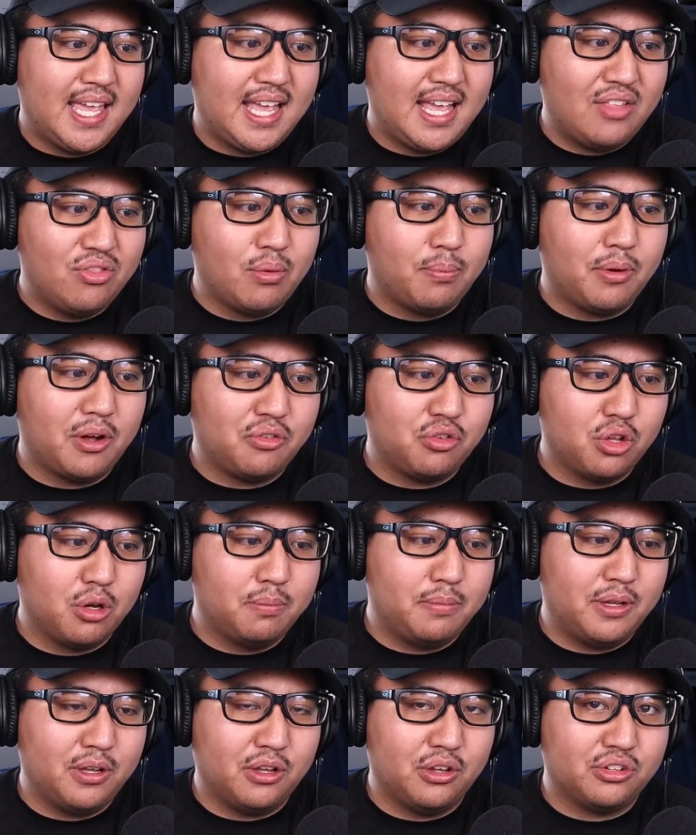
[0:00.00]
and the Buffalo
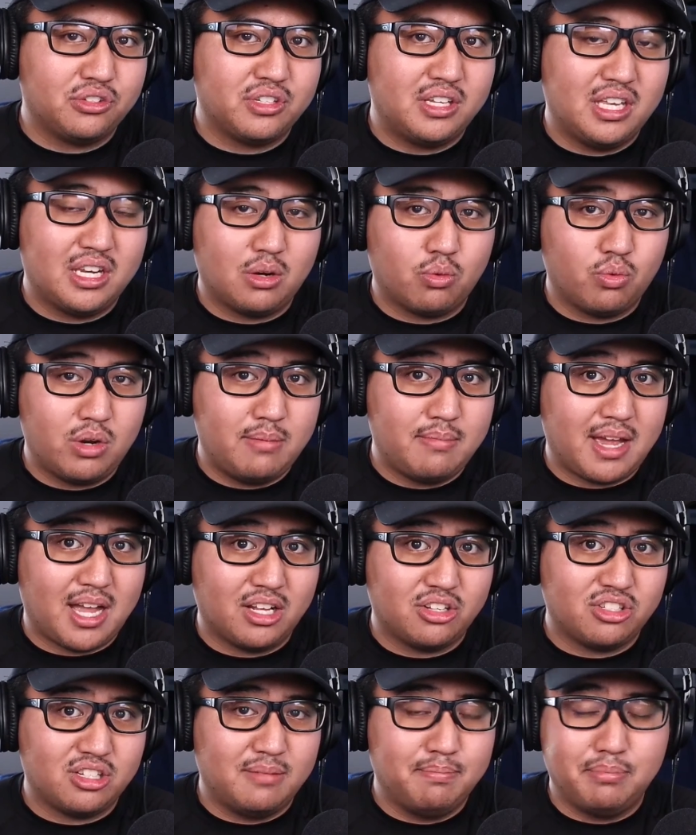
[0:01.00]
Bills in a
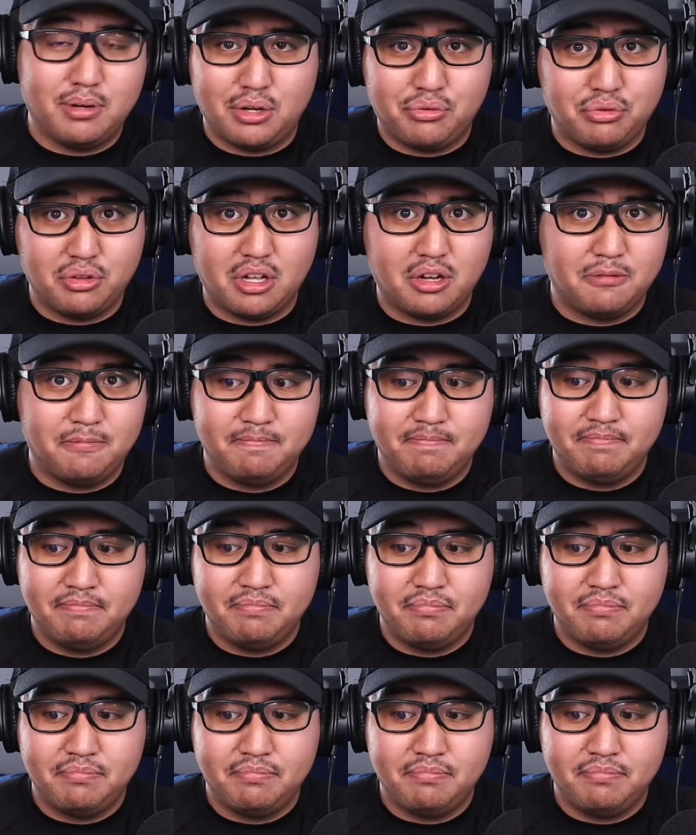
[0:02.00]
rematch in Buffalo.